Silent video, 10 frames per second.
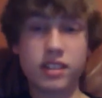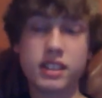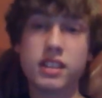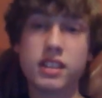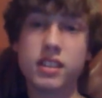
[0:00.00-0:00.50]

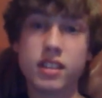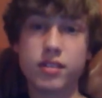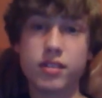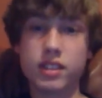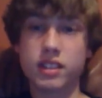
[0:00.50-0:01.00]
least good
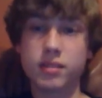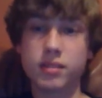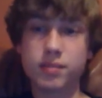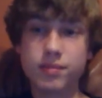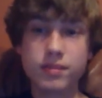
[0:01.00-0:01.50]
enough to
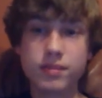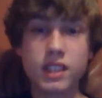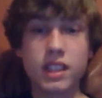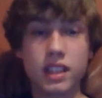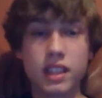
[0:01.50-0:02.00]

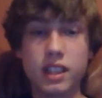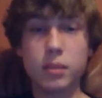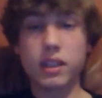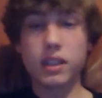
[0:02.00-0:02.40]
keep.